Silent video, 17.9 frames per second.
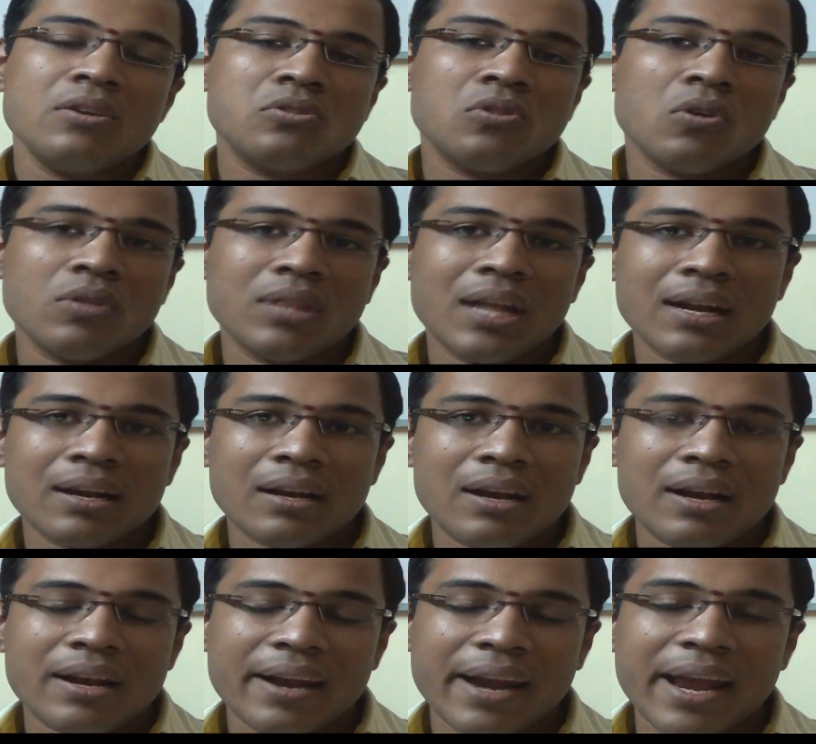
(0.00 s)
So
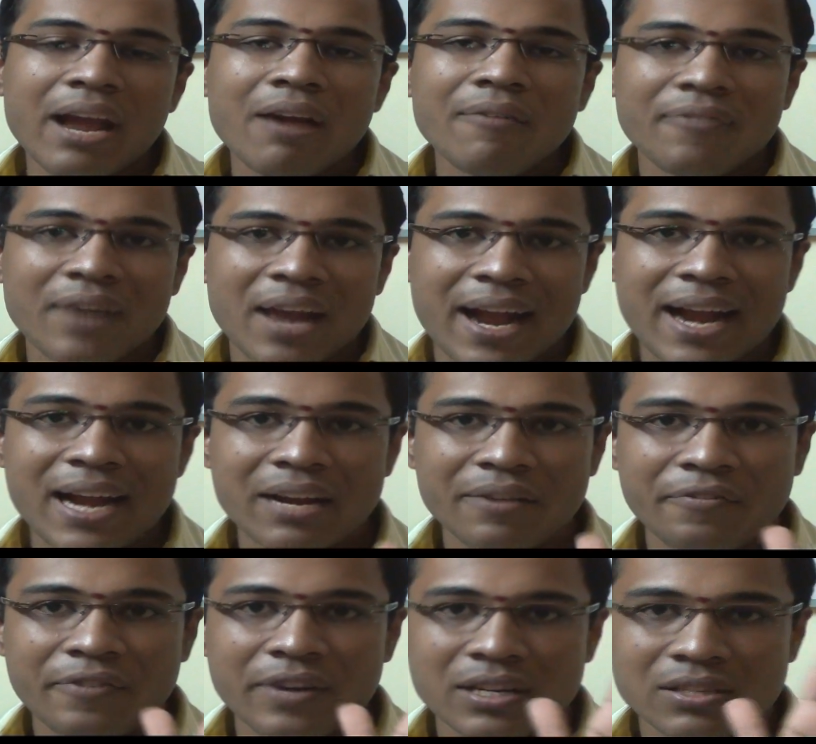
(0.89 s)
that ray of
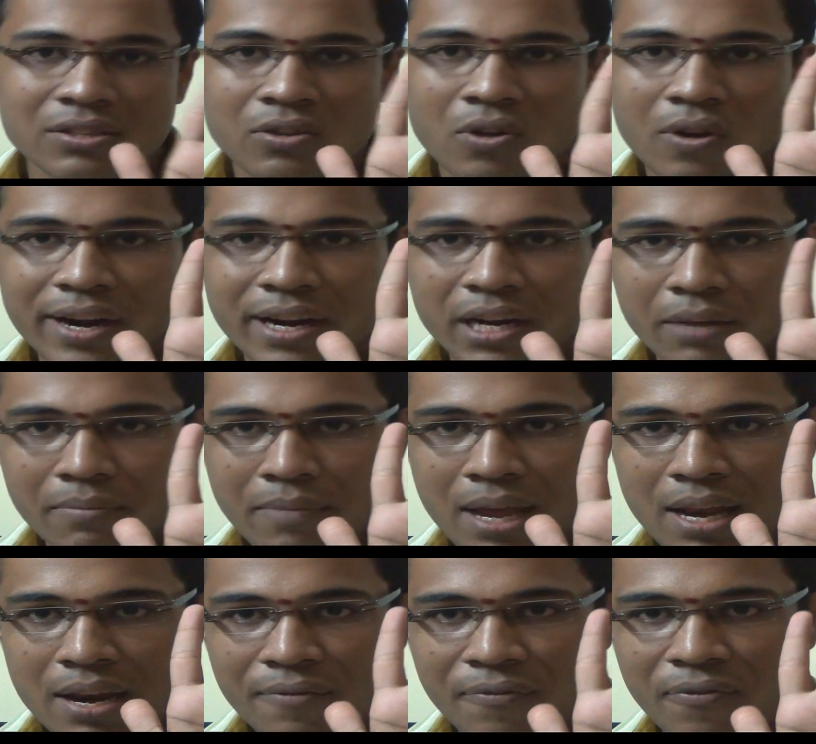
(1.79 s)
light, if it is going
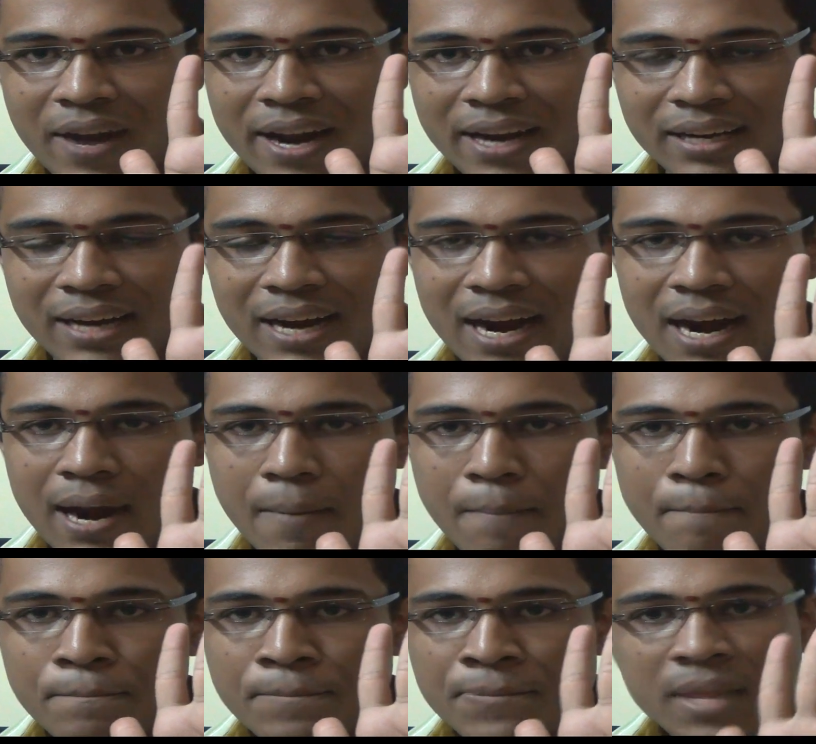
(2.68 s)
to be
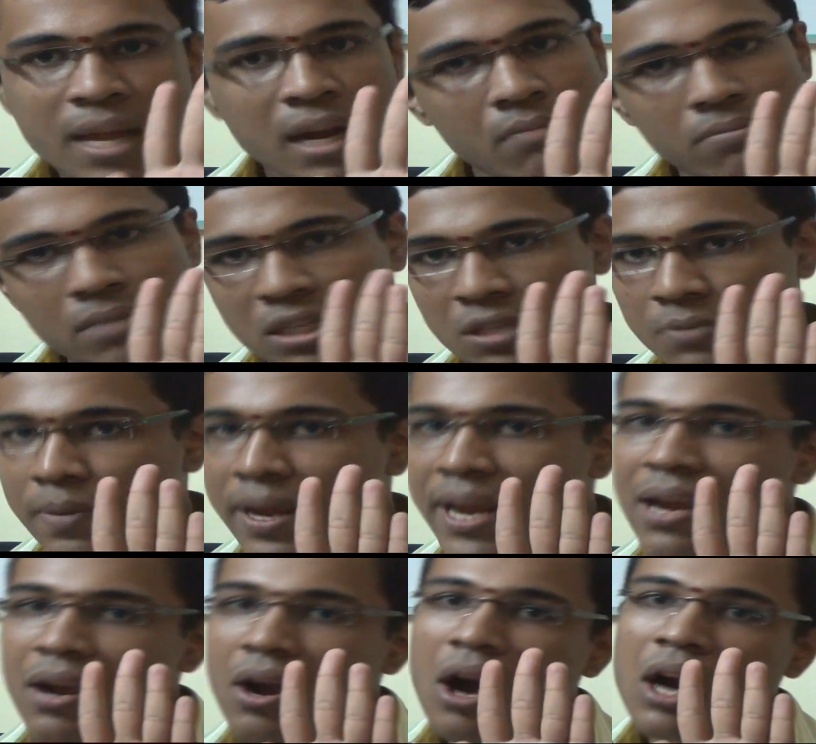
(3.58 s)
reflected, it must
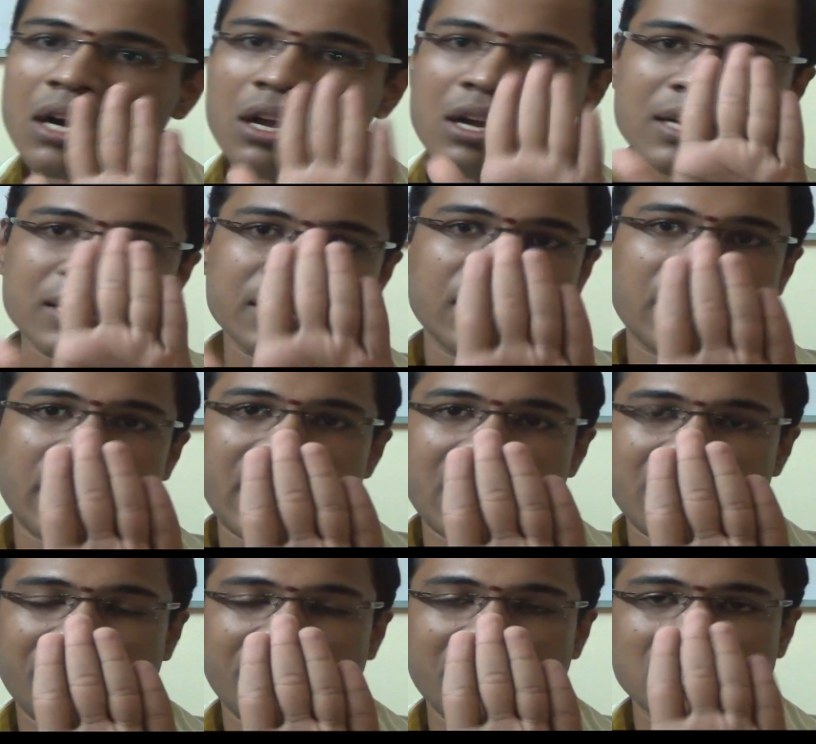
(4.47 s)
be caught on a
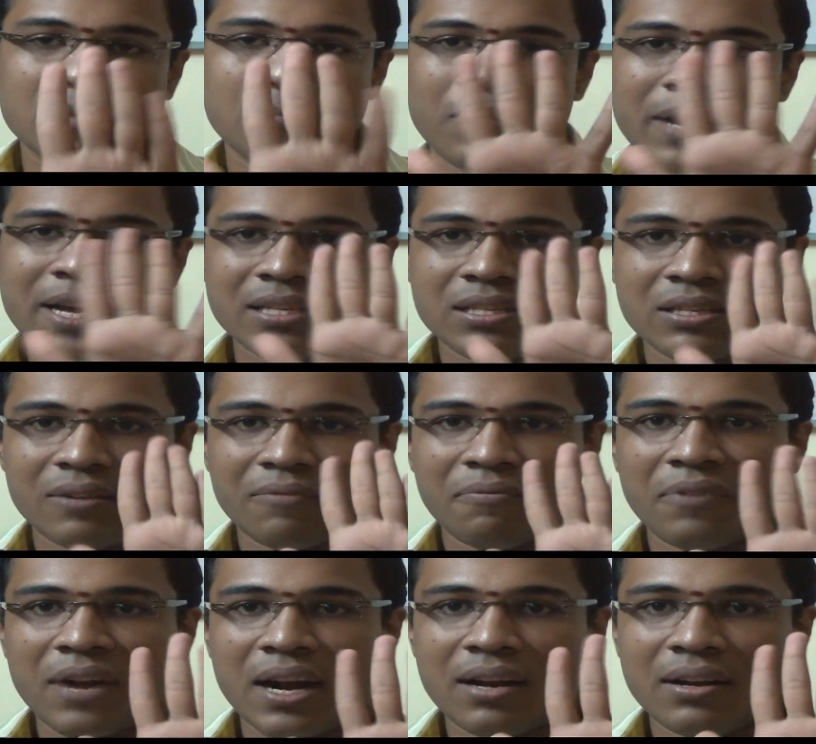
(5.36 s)
screen if it is placed
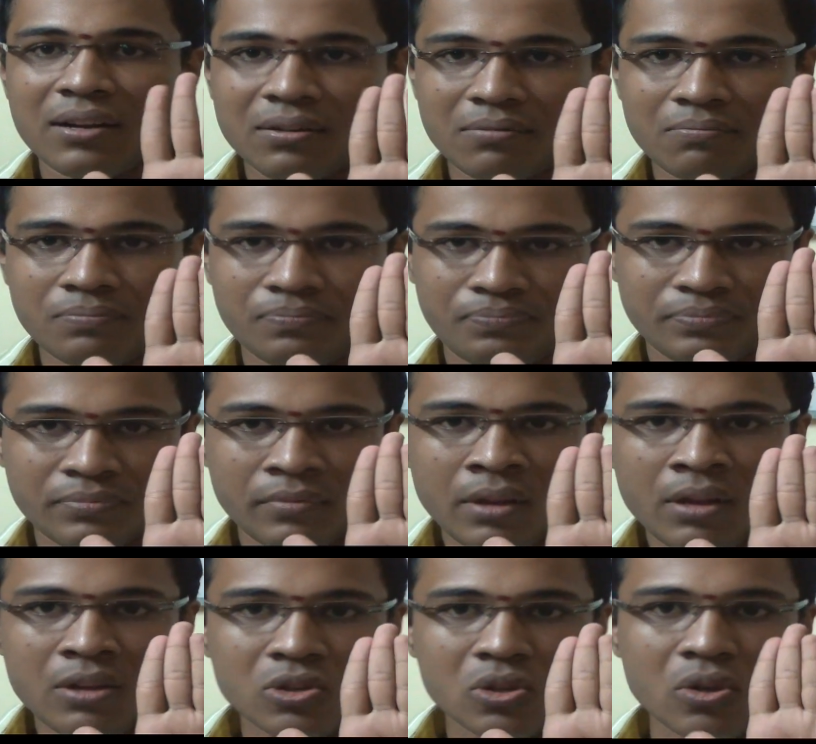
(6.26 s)
in front.
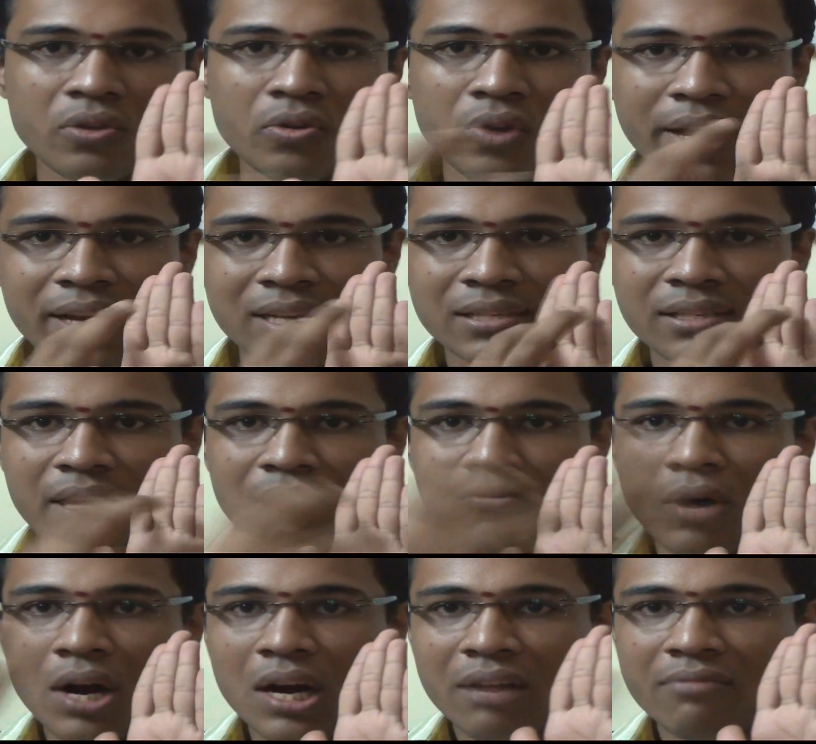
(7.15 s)
So you can
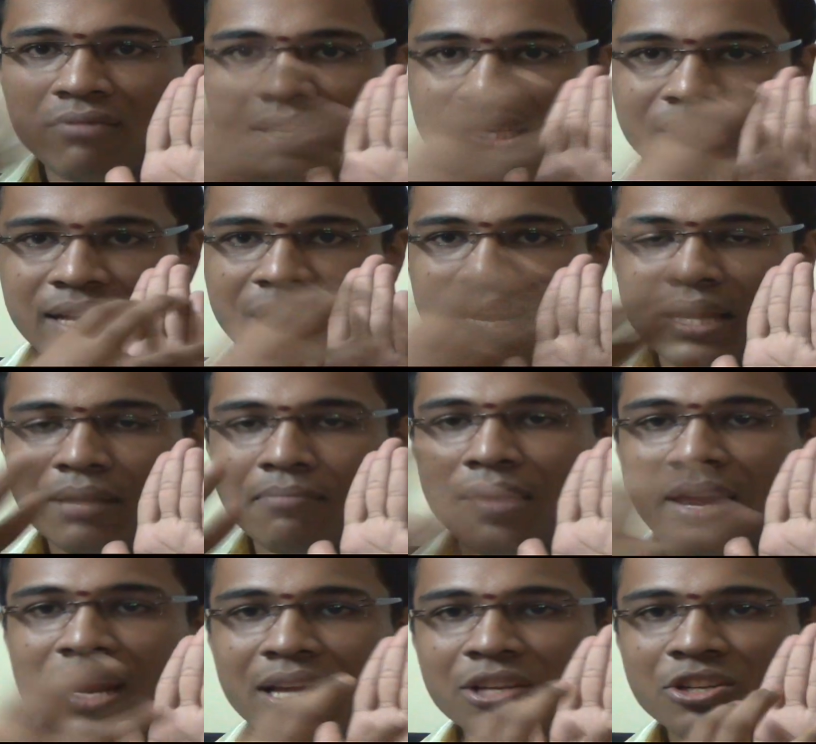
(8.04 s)
see whatever is there in
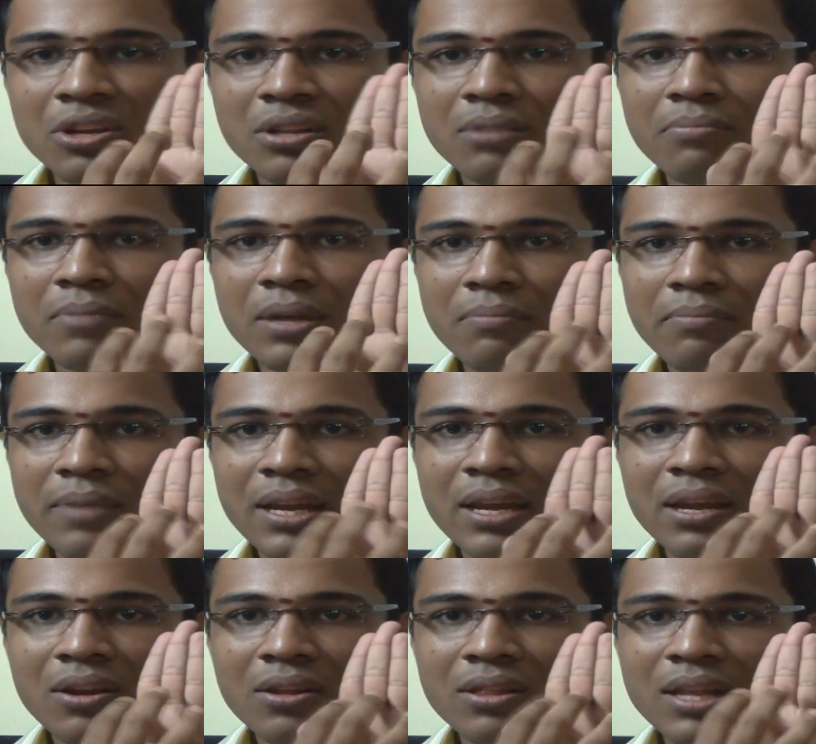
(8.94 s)
the
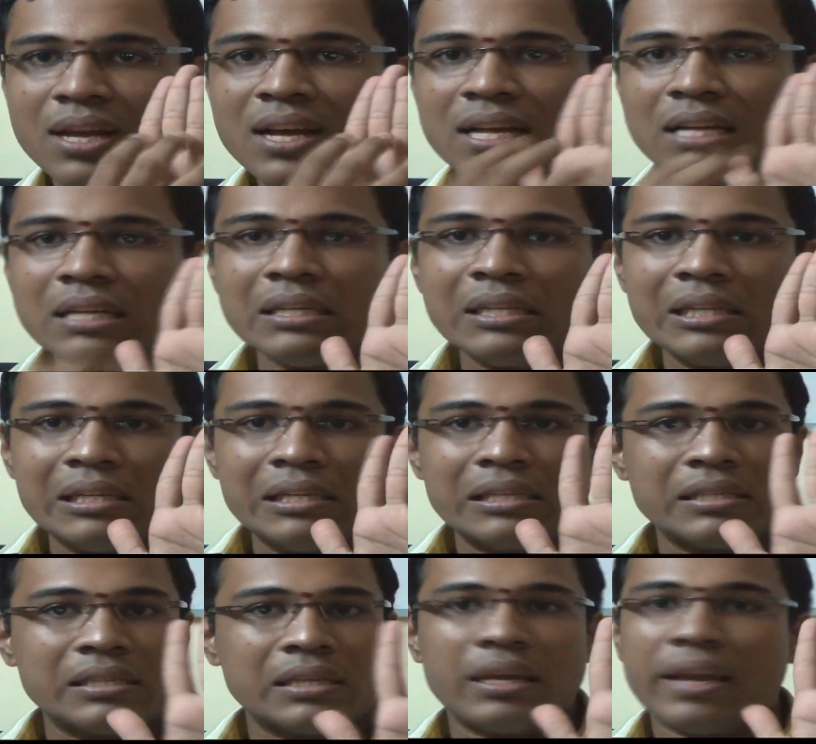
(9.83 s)
mirror on the
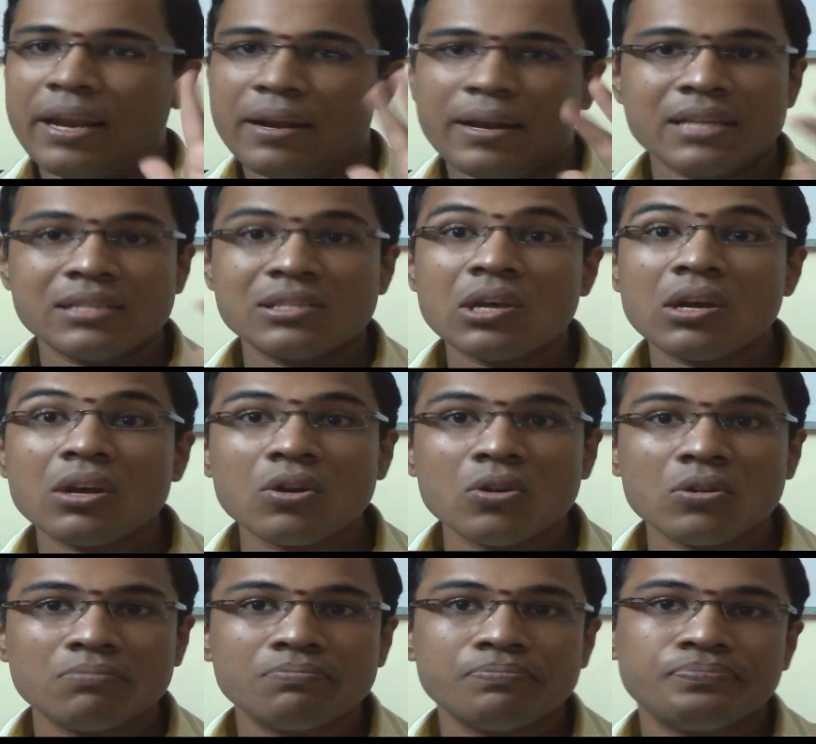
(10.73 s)
screen. Yes
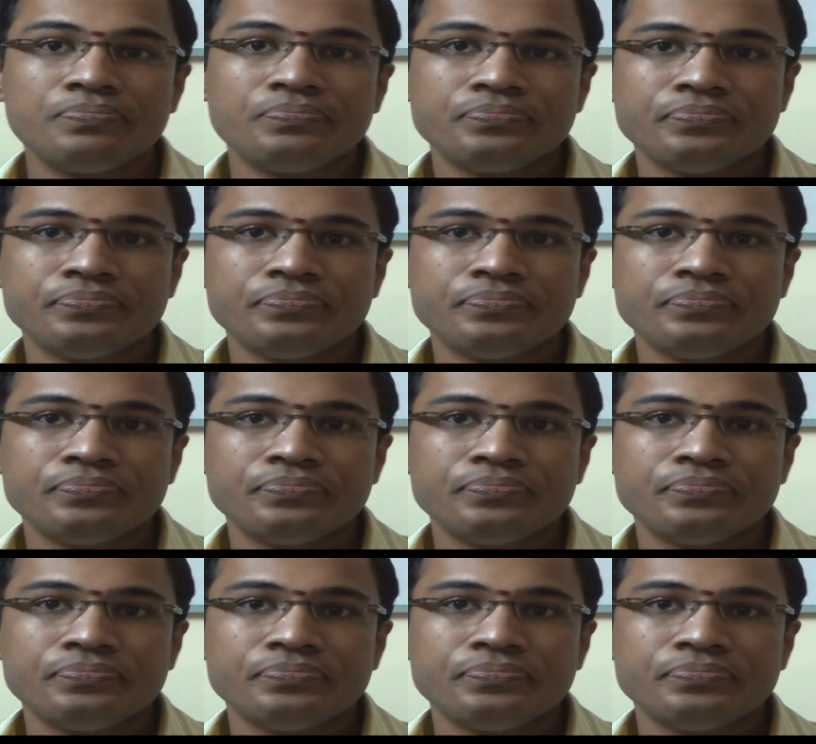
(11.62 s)
or no?